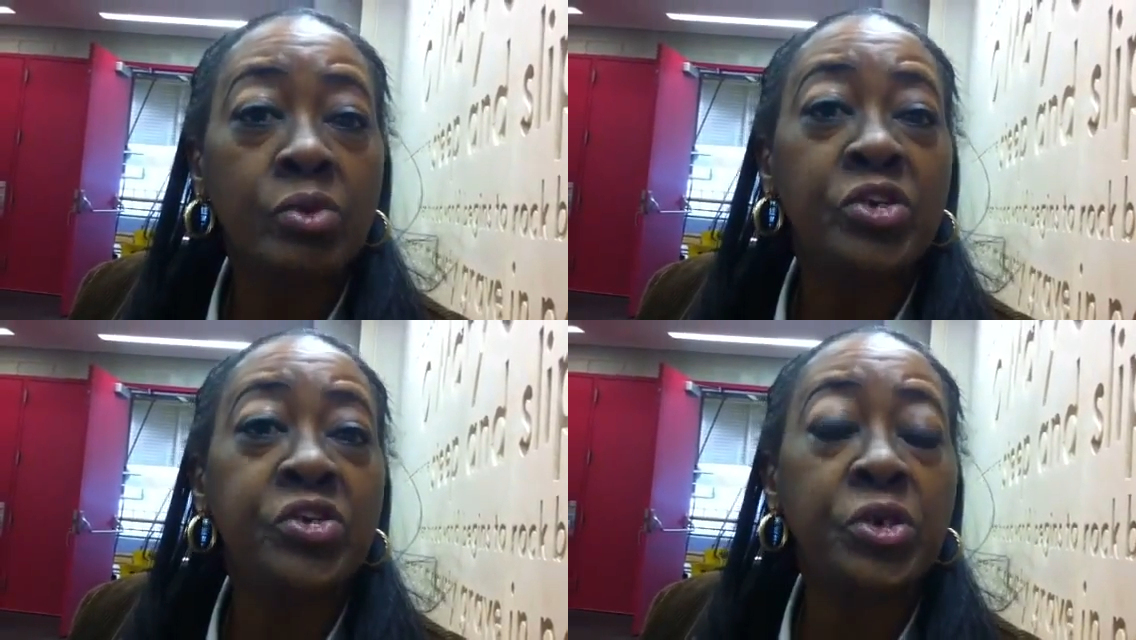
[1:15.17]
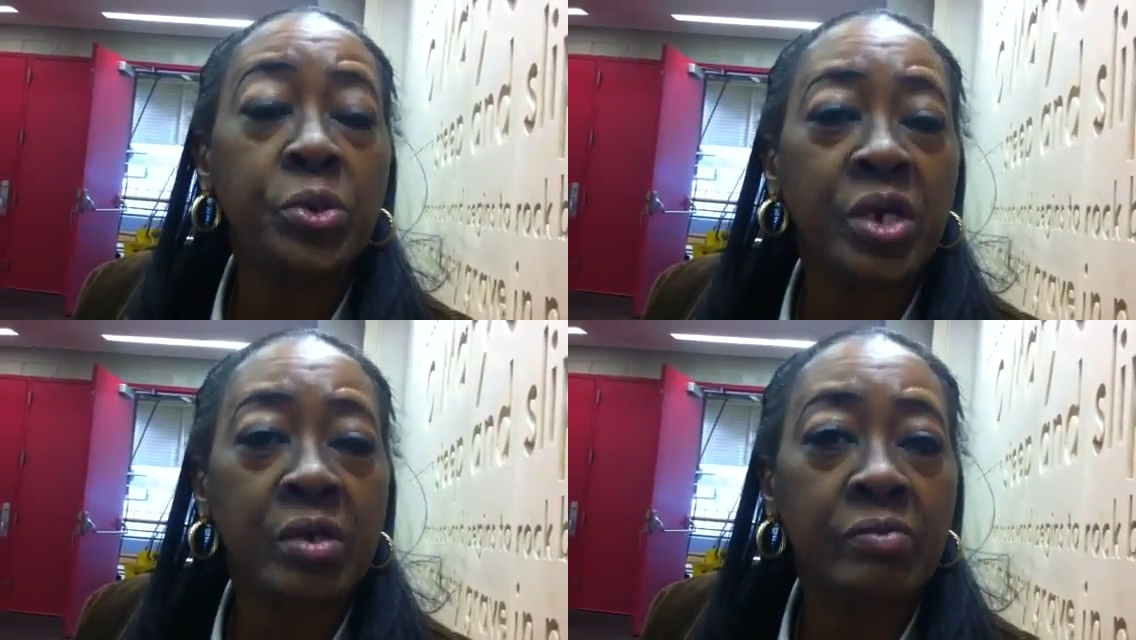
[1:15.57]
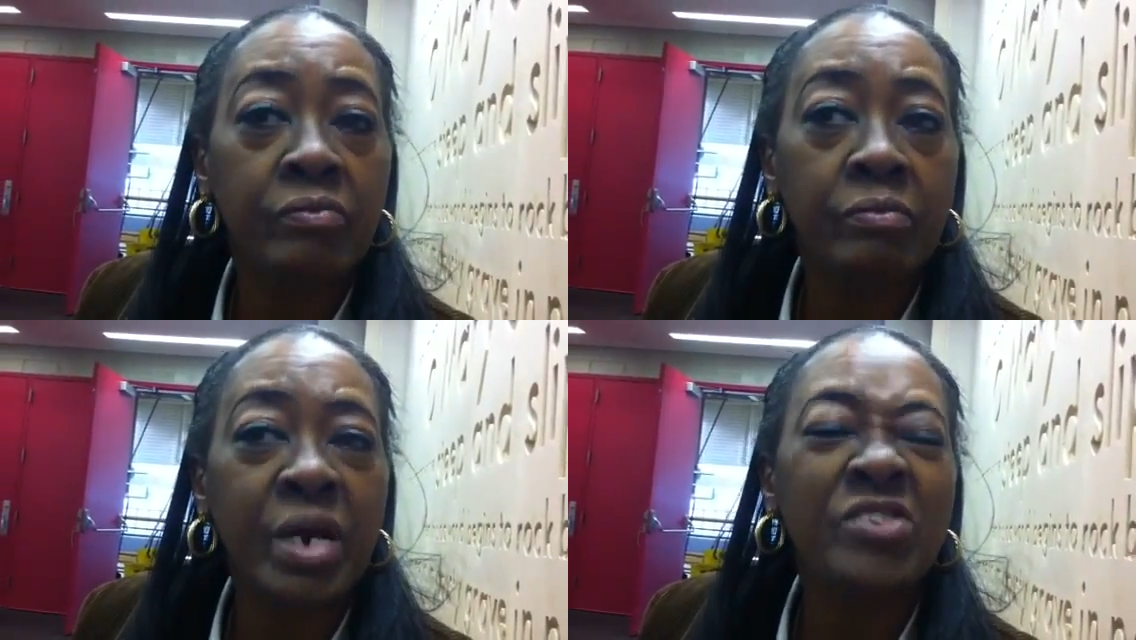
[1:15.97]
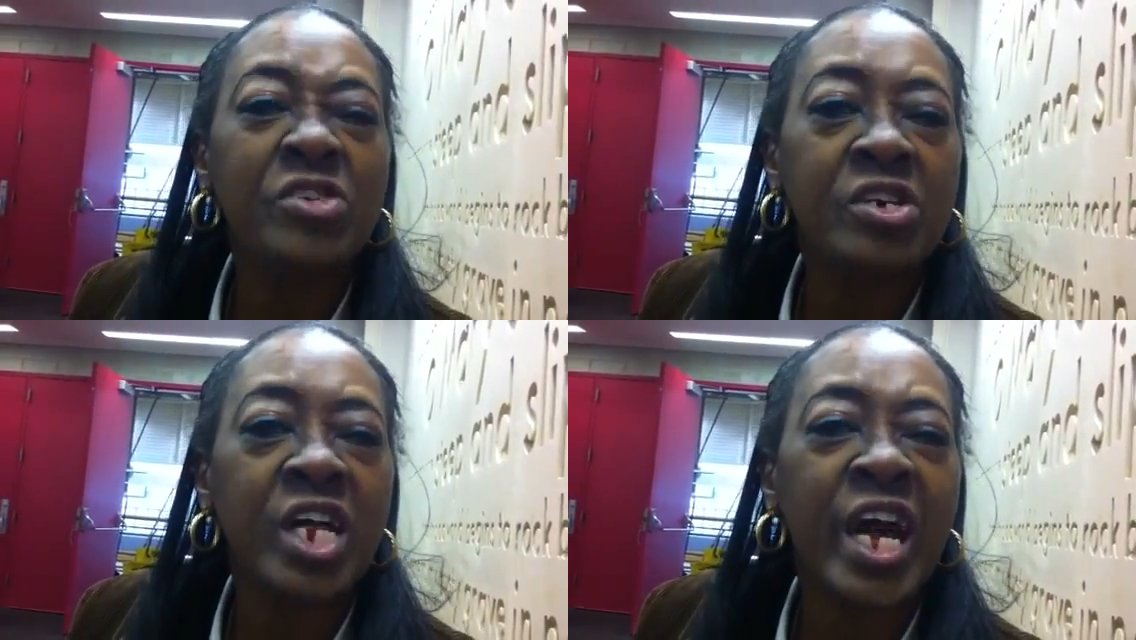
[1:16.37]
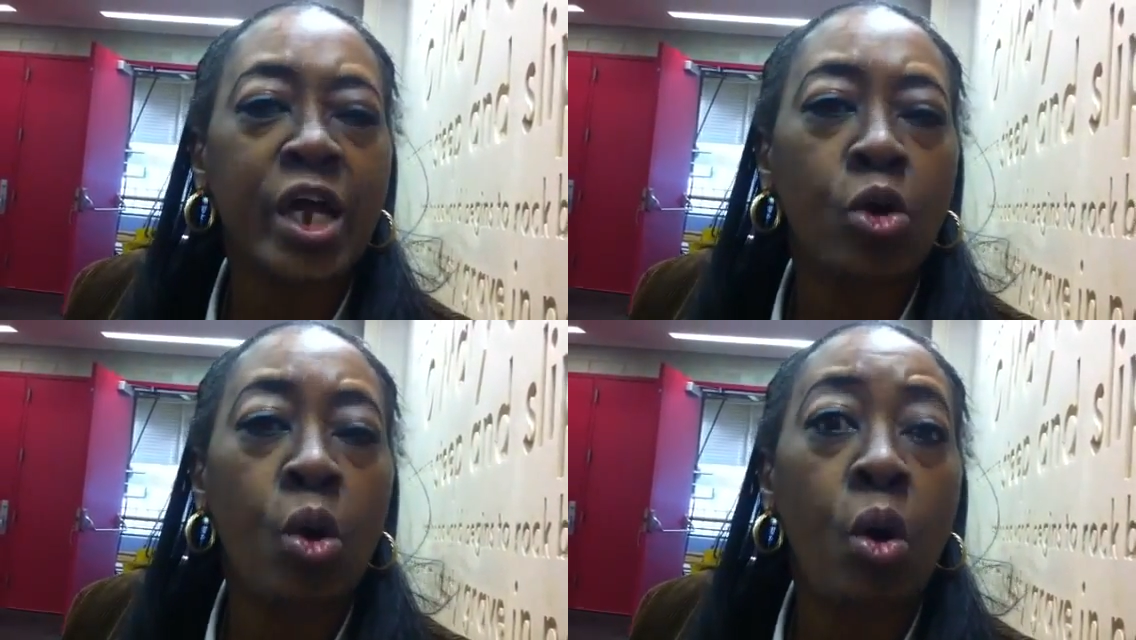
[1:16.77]
was shooting. My son
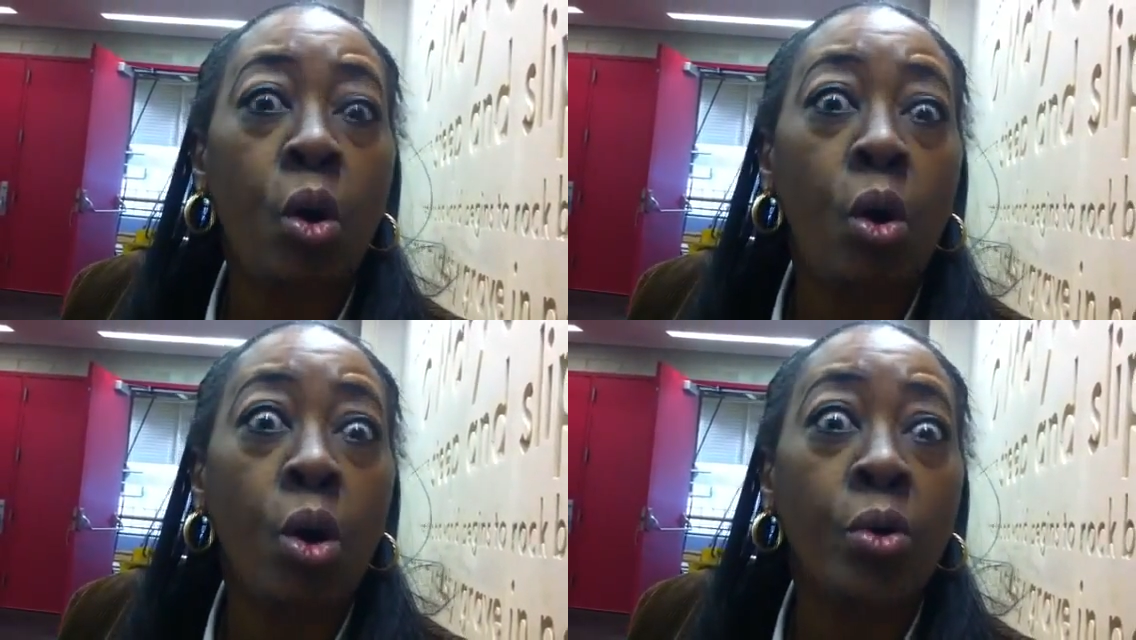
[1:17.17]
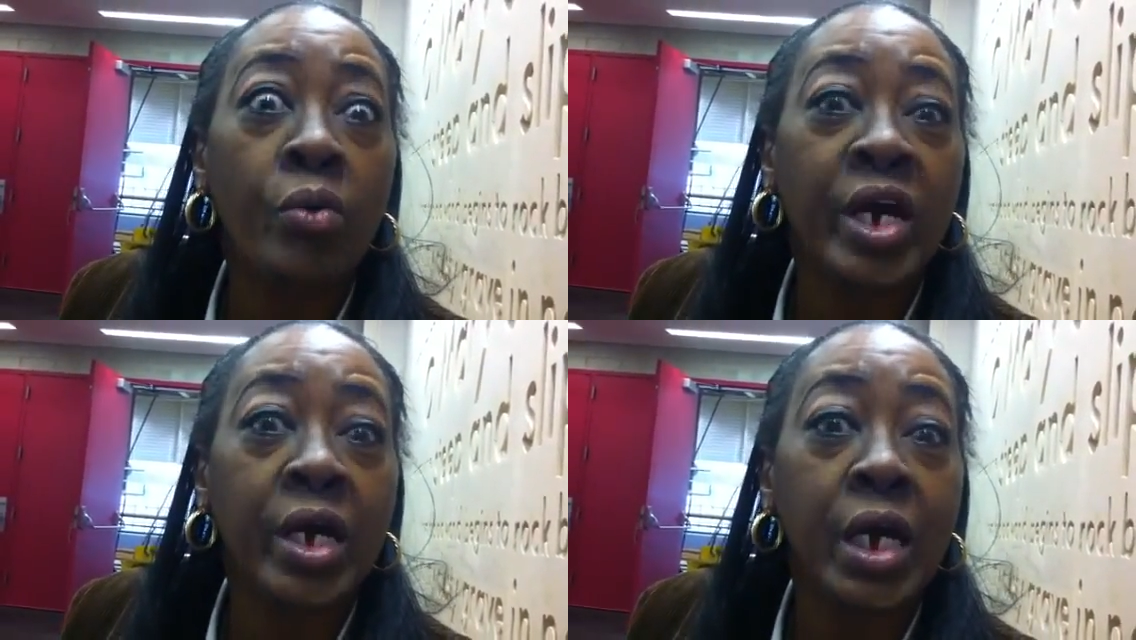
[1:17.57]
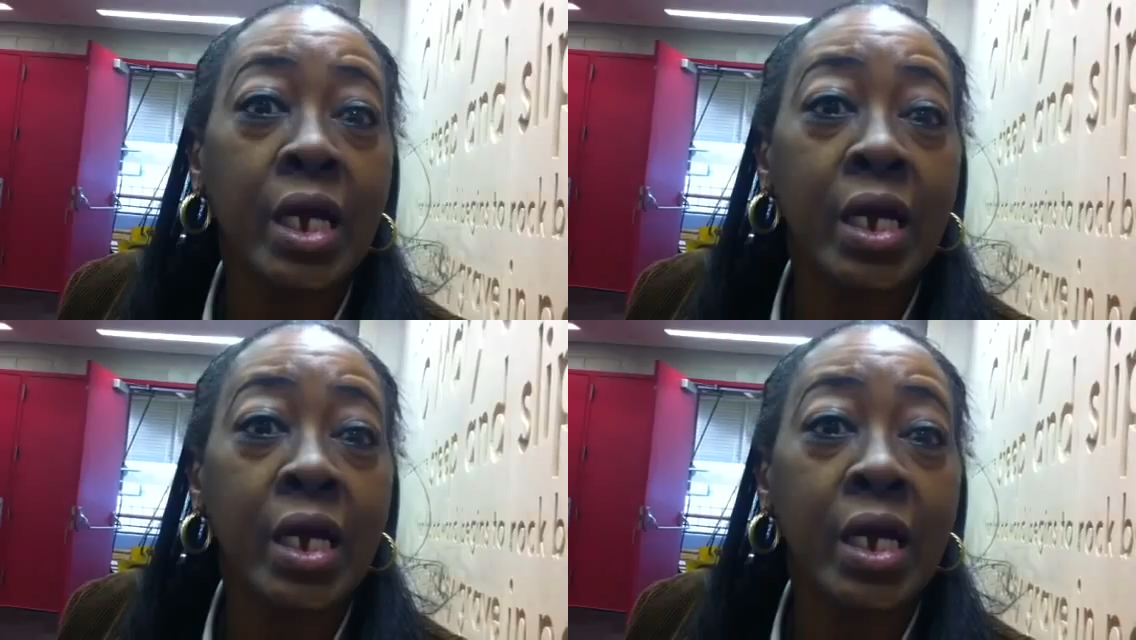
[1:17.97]
had on all gray,